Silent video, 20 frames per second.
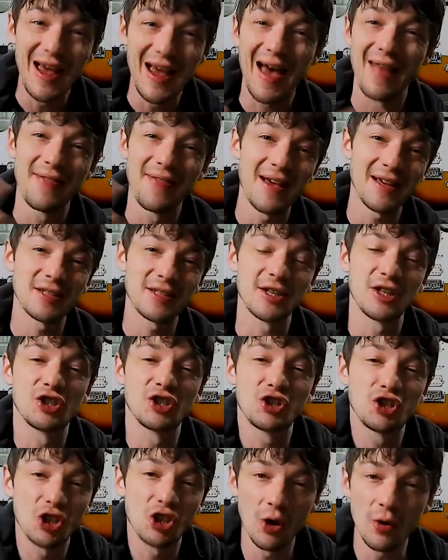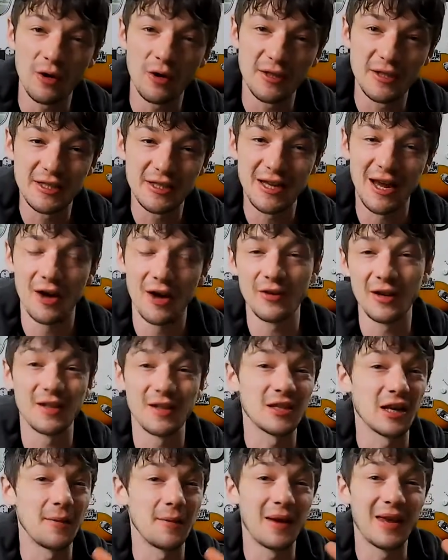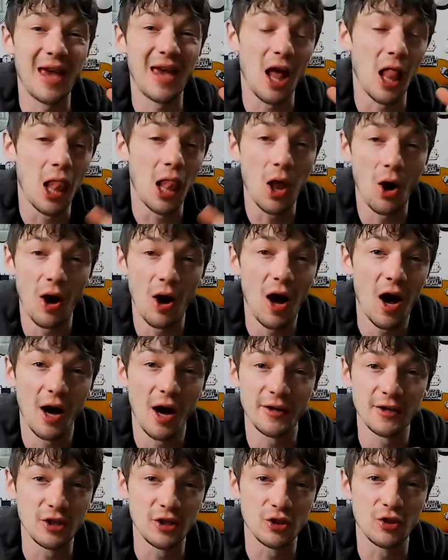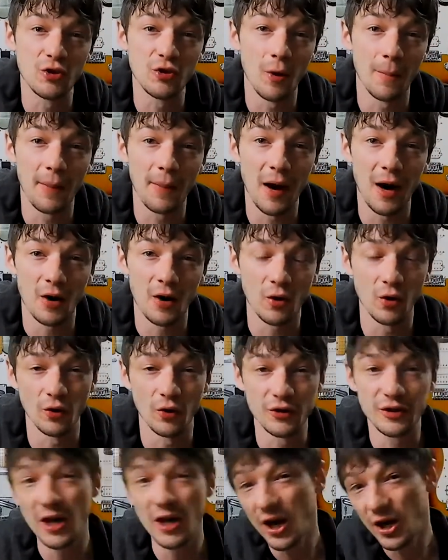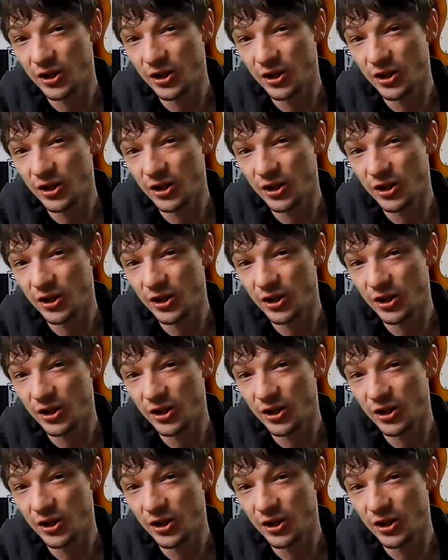and that's going to choke the sound, and it's going to make it a lot harder to do your bar chords.